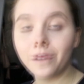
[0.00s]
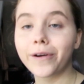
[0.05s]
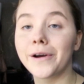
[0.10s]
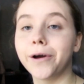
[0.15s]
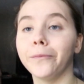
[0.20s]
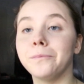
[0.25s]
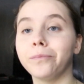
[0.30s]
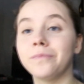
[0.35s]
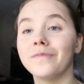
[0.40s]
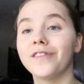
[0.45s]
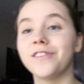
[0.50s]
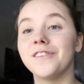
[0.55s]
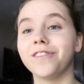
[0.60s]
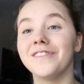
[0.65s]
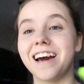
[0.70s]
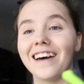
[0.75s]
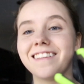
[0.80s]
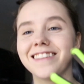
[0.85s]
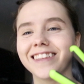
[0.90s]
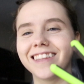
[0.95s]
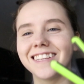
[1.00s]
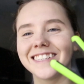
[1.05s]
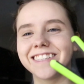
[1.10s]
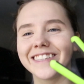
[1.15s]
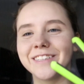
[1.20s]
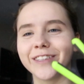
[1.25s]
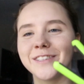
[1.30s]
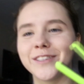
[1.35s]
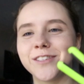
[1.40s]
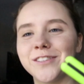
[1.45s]
Okay, so now that
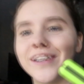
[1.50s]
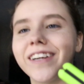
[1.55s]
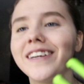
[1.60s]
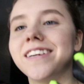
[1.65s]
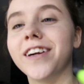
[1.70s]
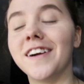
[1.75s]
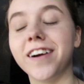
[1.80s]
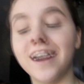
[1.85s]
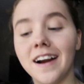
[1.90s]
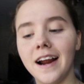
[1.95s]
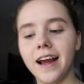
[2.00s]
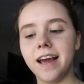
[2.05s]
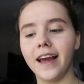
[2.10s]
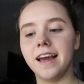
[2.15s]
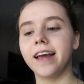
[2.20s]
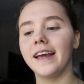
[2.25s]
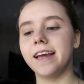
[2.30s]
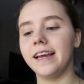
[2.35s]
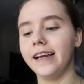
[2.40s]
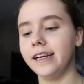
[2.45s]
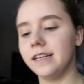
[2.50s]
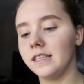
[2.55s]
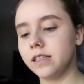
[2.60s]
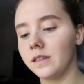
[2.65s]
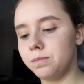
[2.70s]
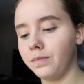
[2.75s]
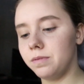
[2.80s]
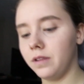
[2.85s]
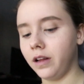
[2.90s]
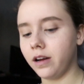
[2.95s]
this little straightener
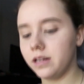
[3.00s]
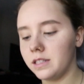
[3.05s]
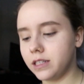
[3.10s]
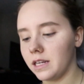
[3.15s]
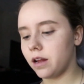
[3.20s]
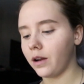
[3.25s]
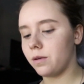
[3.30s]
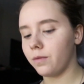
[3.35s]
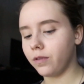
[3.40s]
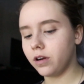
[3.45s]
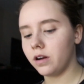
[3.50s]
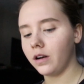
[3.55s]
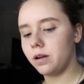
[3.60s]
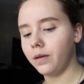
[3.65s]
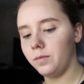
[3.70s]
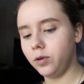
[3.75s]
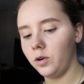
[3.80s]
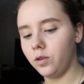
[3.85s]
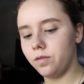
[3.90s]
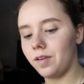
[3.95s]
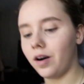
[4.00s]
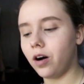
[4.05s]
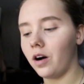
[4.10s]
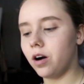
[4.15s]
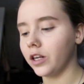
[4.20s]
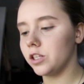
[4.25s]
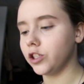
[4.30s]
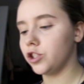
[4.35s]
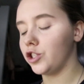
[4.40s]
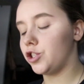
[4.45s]
is plugged in, we're gonna move
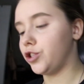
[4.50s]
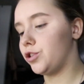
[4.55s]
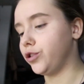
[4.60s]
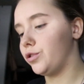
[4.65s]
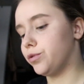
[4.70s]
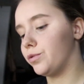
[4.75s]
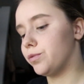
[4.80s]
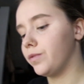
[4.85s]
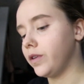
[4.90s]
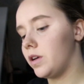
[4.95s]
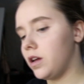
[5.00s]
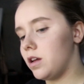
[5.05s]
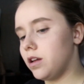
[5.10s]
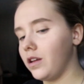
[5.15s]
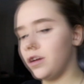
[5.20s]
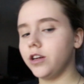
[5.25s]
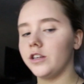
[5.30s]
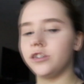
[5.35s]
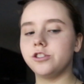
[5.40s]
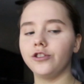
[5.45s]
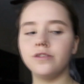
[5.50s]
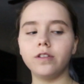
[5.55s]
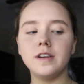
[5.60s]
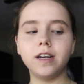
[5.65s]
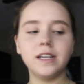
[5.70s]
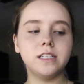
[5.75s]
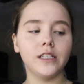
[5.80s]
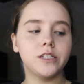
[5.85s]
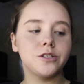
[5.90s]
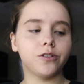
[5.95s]
on to
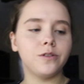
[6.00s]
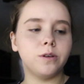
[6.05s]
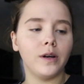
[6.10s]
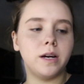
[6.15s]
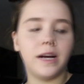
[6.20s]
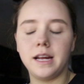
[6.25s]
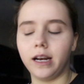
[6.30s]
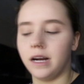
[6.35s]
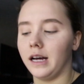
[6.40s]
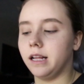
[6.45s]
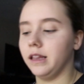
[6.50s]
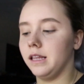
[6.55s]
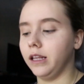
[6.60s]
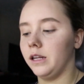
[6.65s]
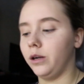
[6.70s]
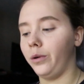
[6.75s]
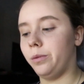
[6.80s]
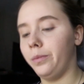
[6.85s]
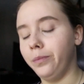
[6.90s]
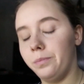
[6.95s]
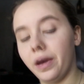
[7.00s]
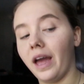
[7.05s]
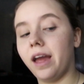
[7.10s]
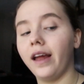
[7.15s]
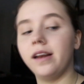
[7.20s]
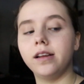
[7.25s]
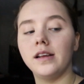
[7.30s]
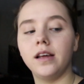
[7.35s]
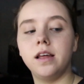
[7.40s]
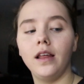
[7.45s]
trying to create a little
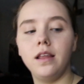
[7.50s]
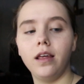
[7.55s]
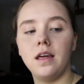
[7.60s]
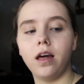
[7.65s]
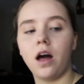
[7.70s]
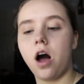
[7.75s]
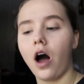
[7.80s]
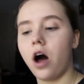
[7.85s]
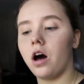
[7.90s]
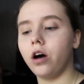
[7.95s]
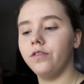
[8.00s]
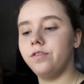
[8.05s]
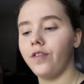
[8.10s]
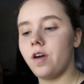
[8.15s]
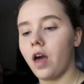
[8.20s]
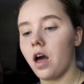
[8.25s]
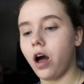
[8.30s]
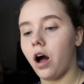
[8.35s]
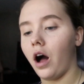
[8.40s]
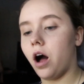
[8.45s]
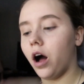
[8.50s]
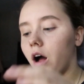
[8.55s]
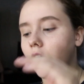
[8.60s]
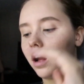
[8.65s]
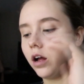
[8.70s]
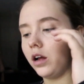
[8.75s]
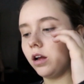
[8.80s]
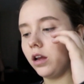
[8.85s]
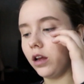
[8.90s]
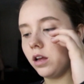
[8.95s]
bit of
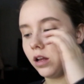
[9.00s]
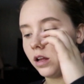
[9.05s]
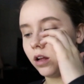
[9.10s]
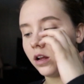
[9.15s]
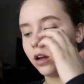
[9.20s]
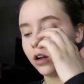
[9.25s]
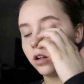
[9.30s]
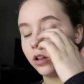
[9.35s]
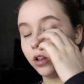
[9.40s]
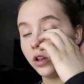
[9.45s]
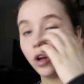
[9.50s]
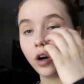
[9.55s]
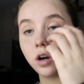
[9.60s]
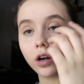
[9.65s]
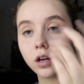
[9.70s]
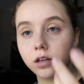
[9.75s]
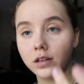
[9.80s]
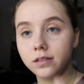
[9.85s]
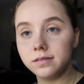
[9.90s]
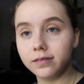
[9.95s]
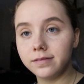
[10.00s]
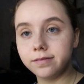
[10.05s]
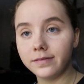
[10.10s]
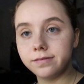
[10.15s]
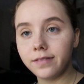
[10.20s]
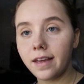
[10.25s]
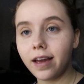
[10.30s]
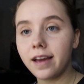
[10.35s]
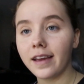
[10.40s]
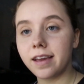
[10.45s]
a look,
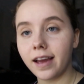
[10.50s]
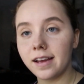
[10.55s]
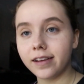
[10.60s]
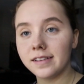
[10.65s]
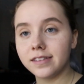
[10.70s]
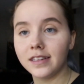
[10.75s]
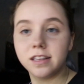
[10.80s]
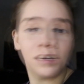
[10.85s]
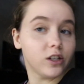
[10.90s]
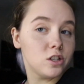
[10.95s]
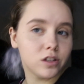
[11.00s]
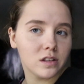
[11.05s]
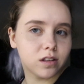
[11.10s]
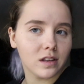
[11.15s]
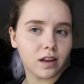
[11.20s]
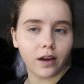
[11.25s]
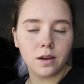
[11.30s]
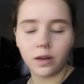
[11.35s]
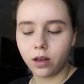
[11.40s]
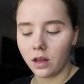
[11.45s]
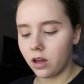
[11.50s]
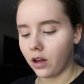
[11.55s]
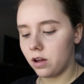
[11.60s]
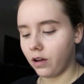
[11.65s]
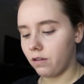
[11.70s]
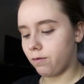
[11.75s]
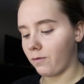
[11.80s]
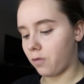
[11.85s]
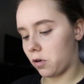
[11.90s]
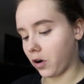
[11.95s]
I guess I should say,
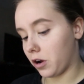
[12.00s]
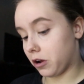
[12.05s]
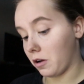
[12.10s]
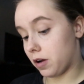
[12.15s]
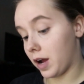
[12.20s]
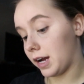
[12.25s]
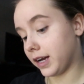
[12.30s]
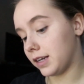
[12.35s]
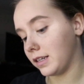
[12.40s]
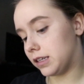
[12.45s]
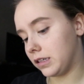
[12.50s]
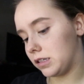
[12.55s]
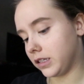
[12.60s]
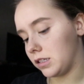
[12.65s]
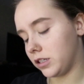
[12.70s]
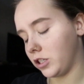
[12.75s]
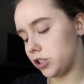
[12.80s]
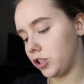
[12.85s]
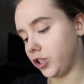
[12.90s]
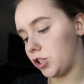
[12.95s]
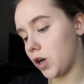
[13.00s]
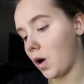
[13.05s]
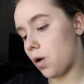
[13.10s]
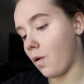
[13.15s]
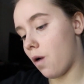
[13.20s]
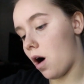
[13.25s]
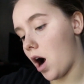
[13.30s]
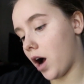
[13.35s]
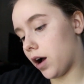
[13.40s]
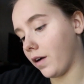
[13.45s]
for you guys to
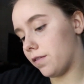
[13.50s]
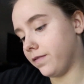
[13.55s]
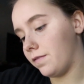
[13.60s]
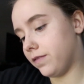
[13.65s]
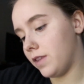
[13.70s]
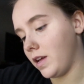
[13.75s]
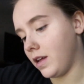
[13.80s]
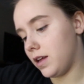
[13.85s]
show off